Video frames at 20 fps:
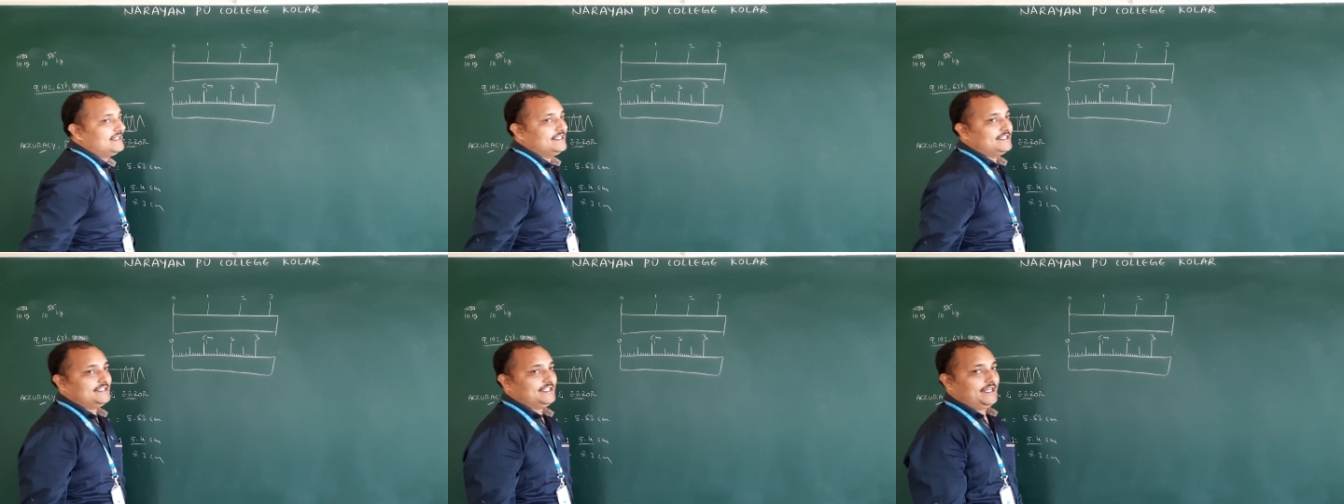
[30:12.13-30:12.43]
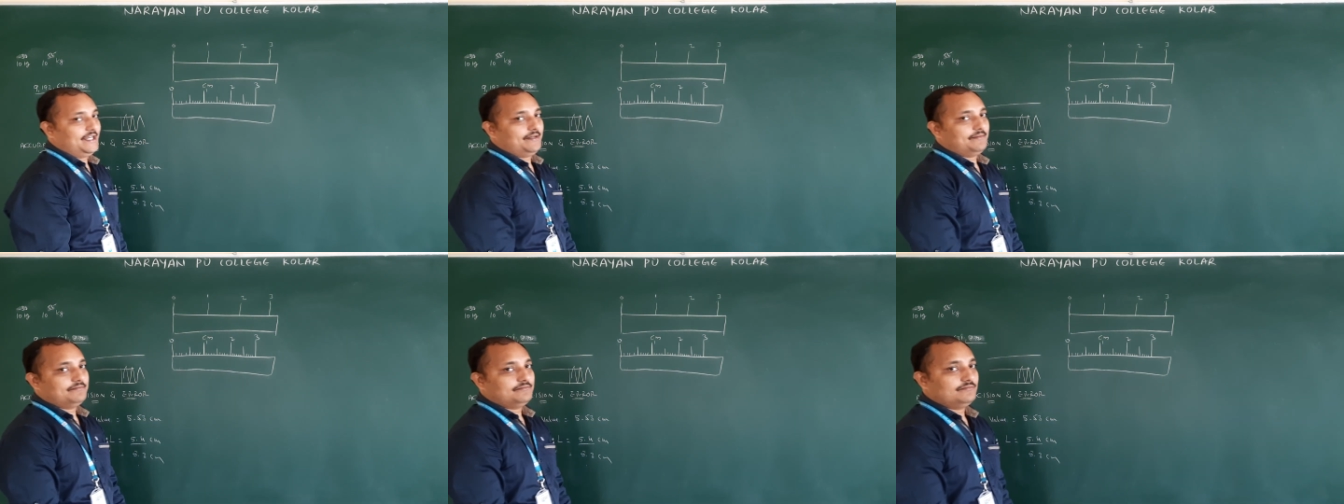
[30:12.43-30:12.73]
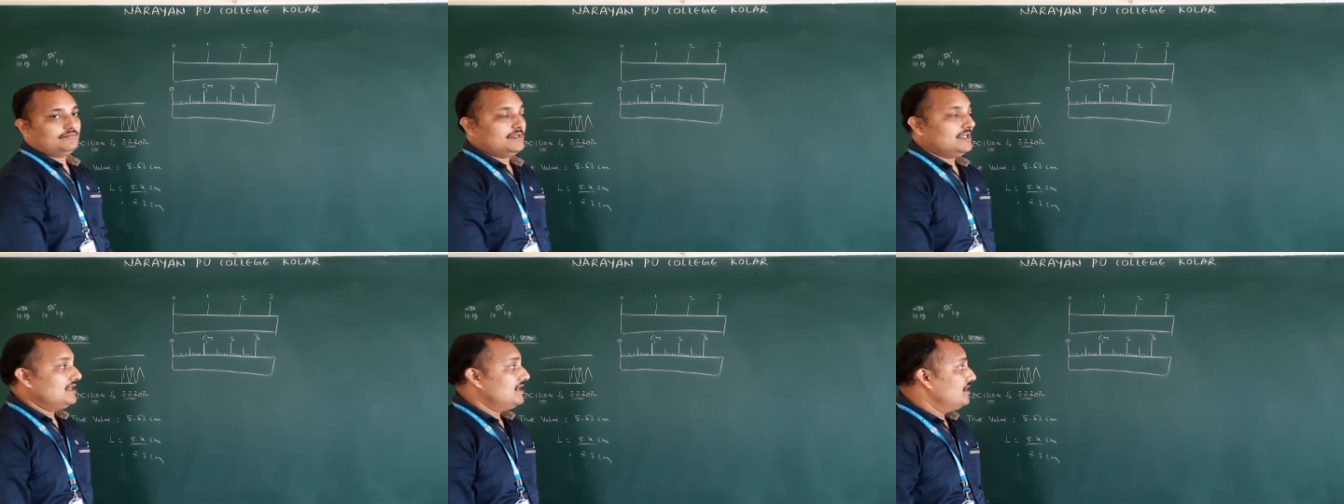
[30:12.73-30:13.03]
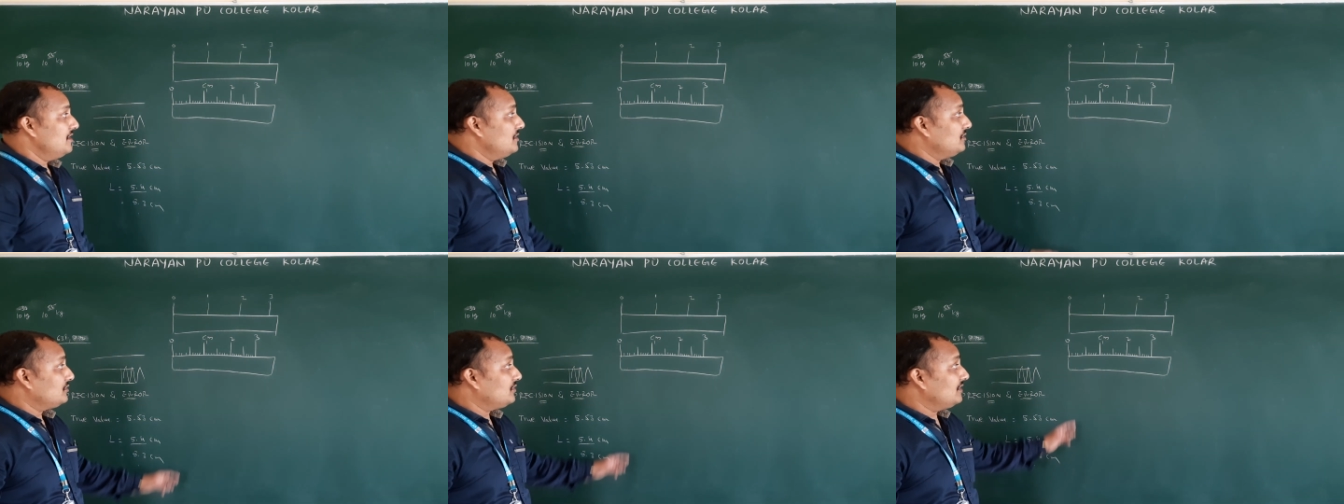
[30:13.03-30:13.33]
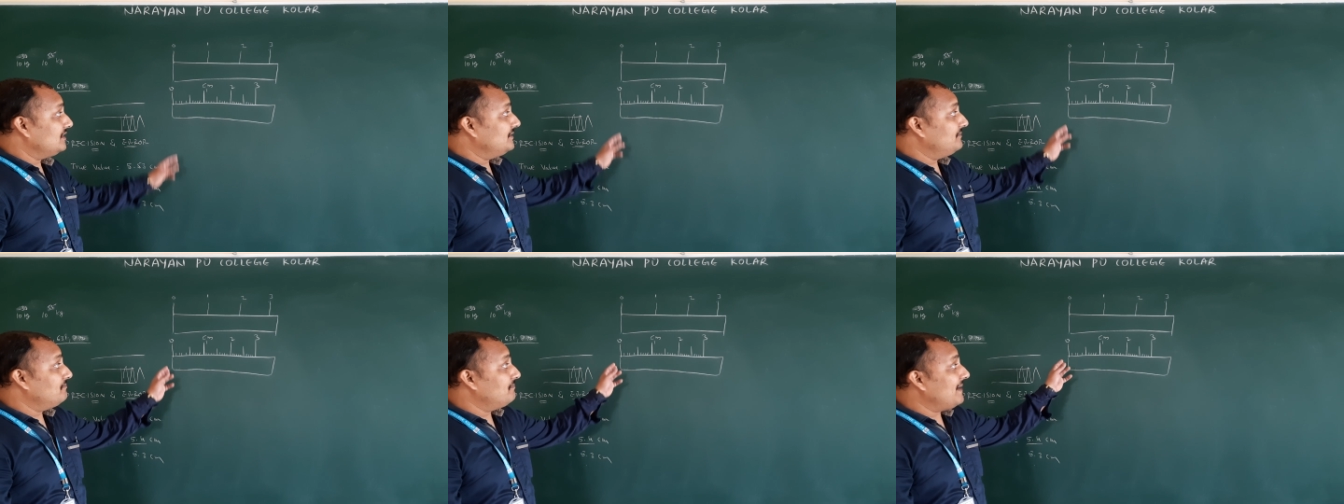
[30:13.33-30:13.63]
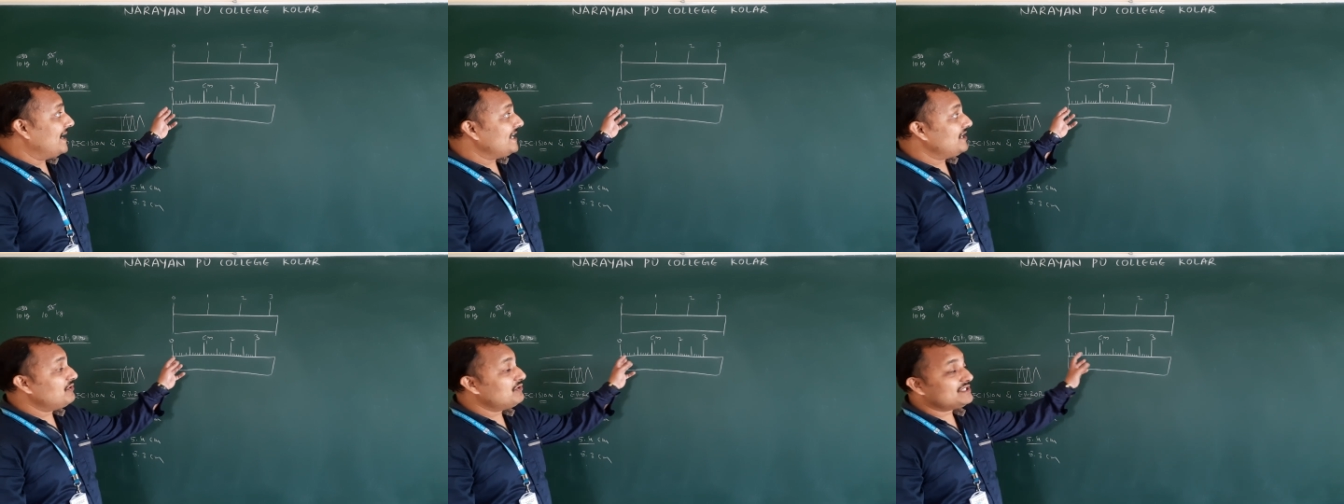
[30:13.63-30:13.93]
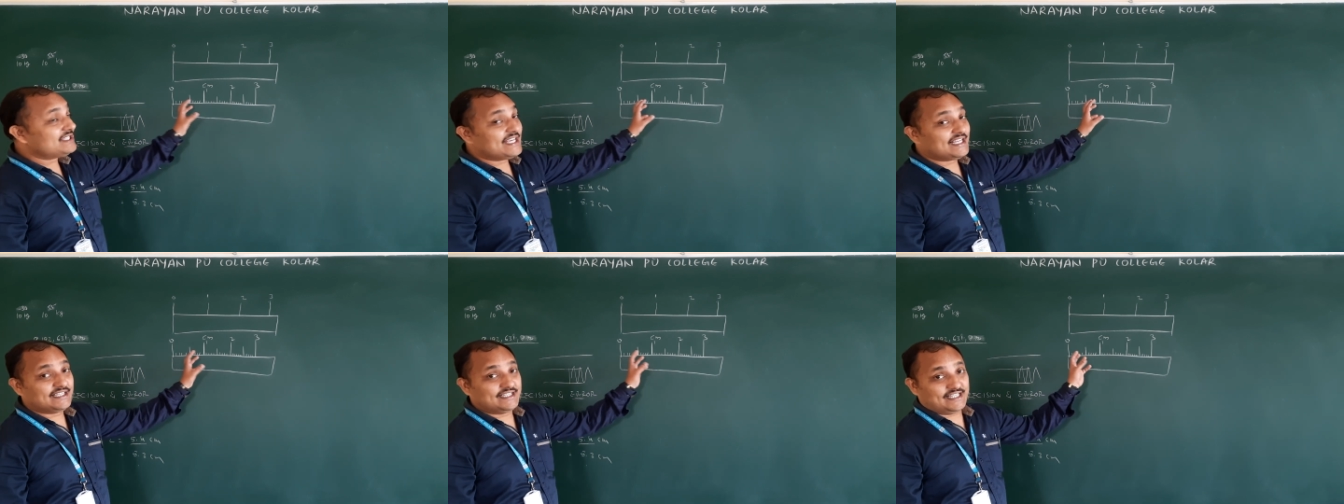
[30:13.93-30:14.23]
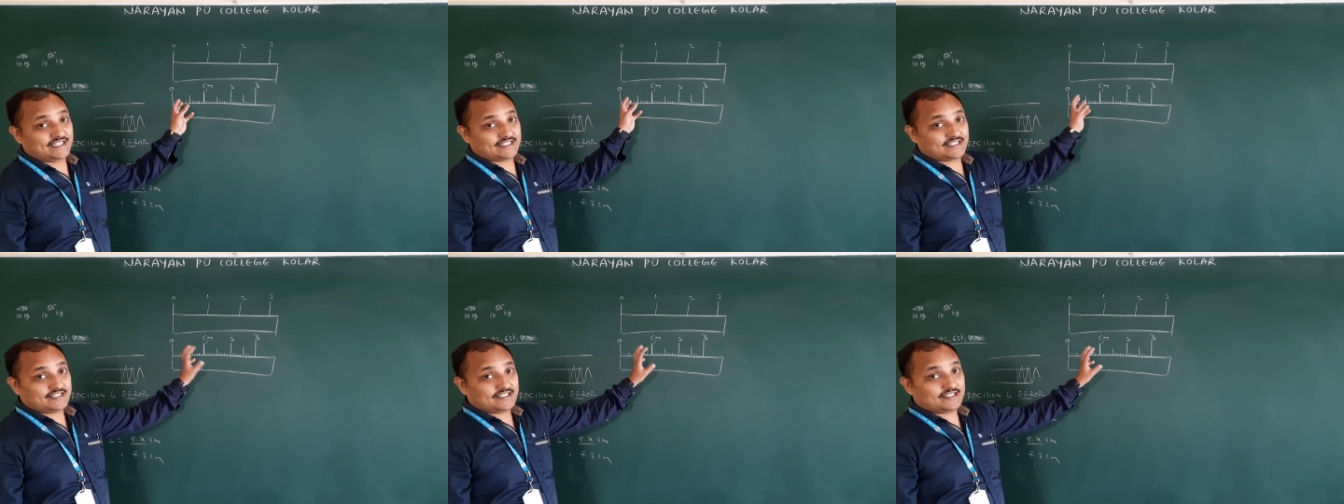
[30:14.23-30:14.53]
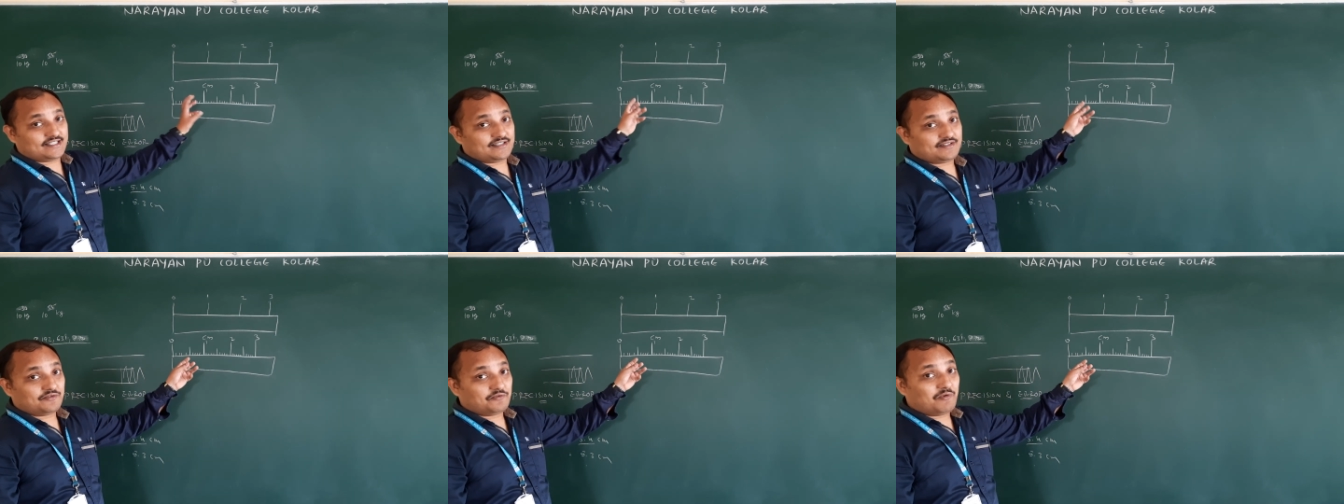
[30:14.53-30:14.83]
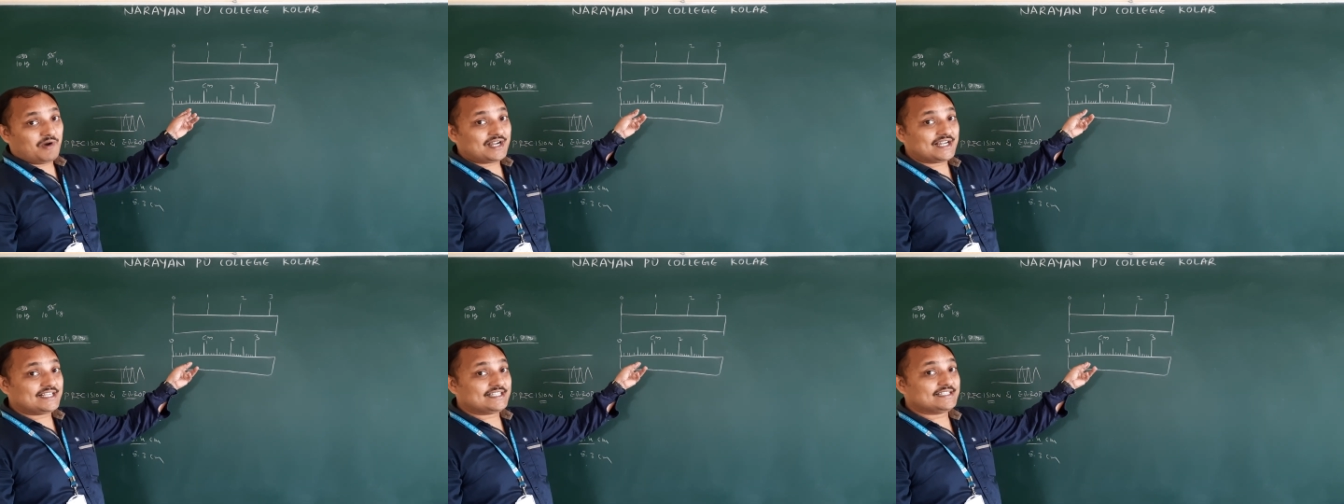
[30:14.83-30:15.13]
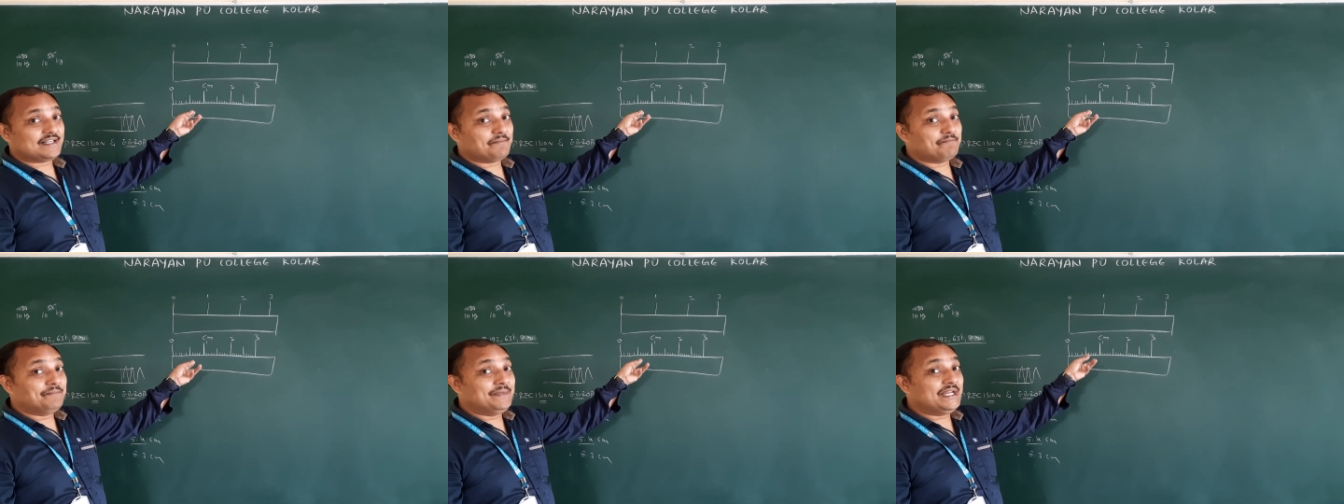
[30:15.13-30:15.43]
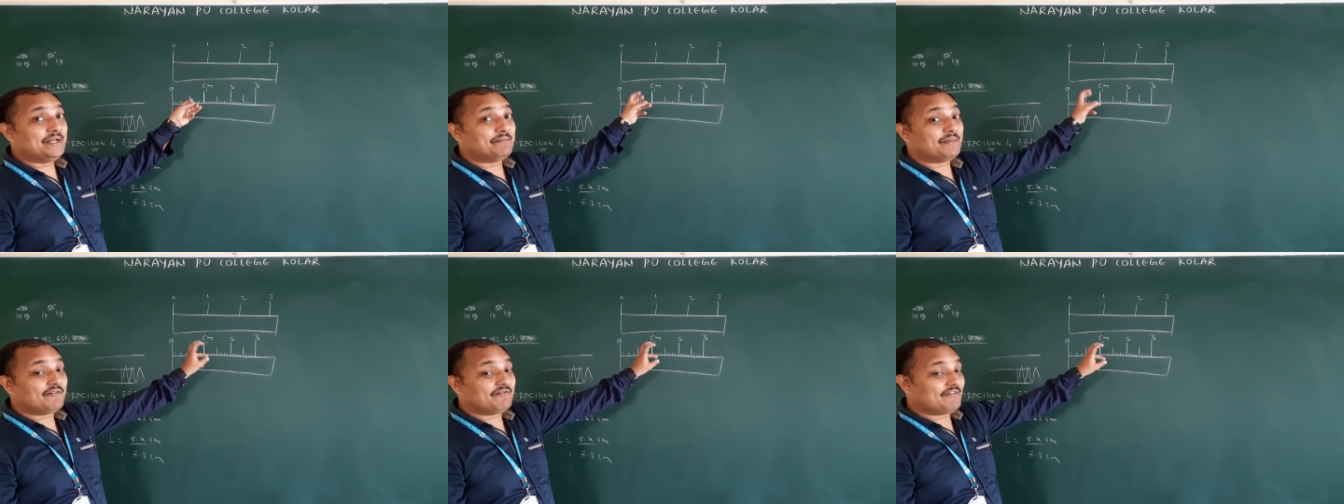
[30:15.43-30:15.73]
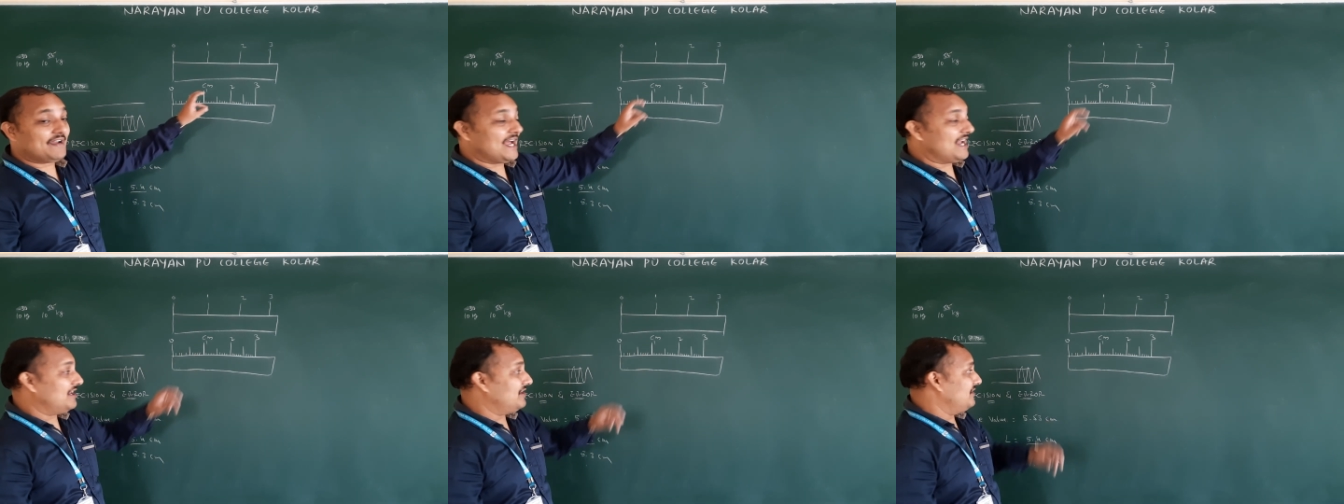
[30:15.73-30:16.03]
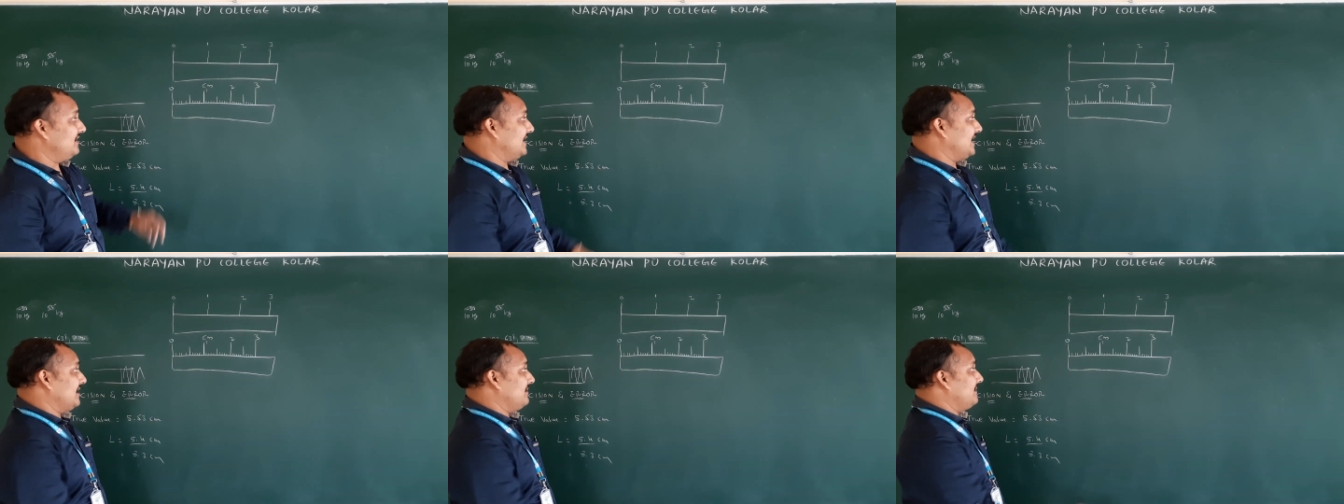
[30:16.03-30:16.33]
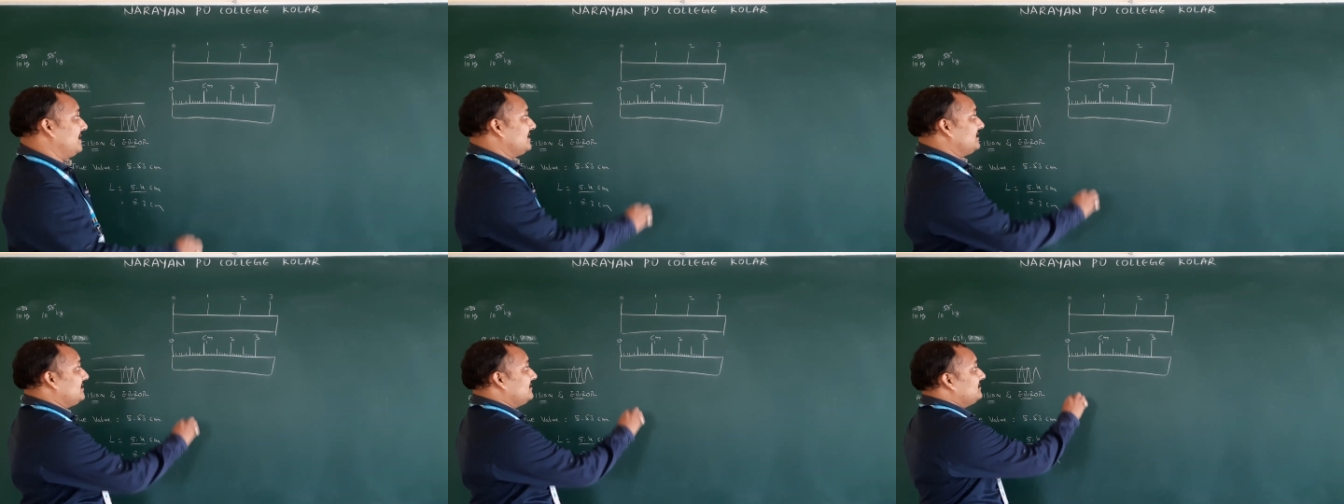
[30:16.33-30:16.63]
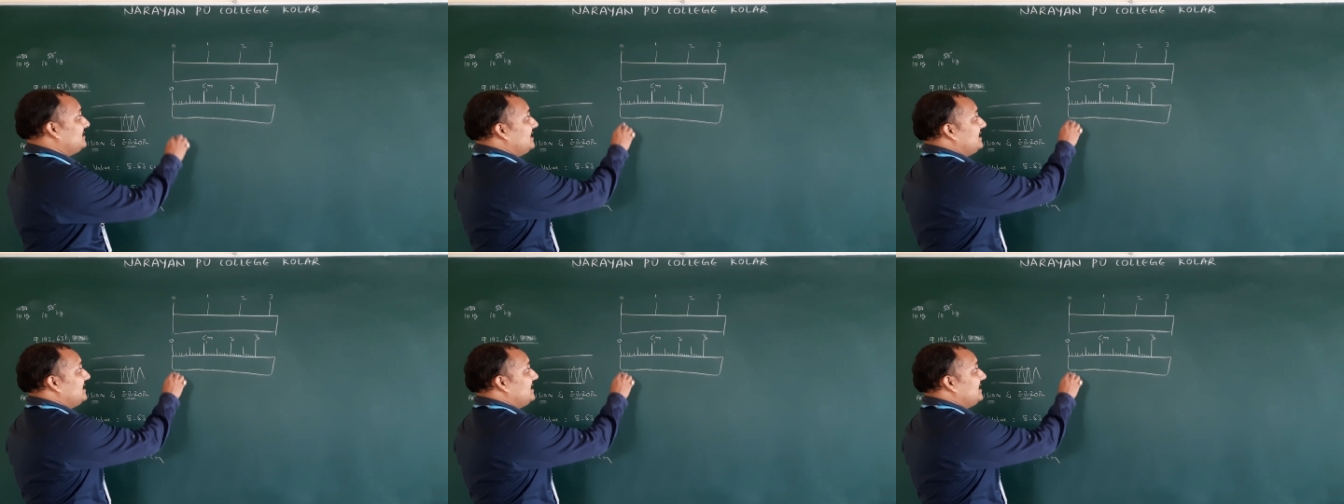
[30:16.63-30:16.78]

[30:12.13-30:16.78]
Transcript: 3. So by using this, what is the minimum value you can measure?